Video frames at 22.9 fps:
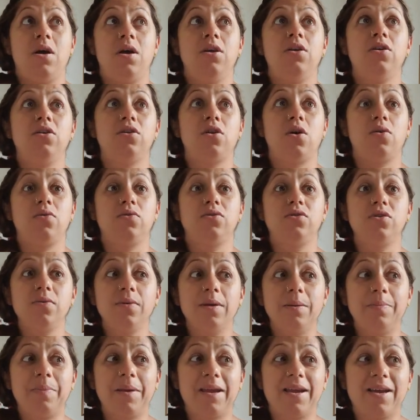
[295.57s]
you know, do
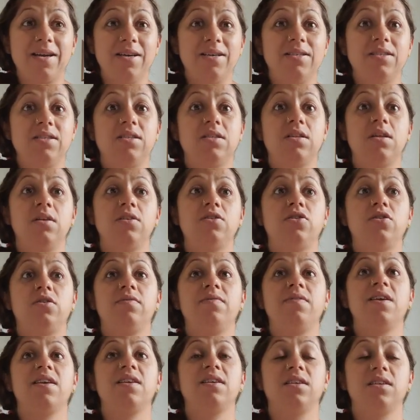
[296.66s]
it because the
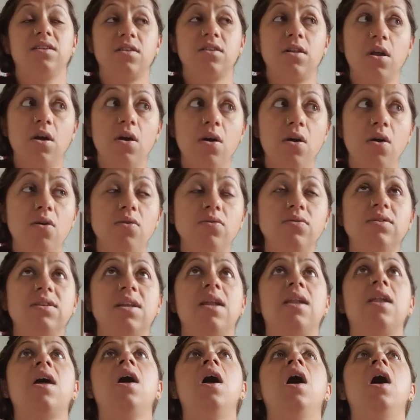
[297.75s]
cervix is closed and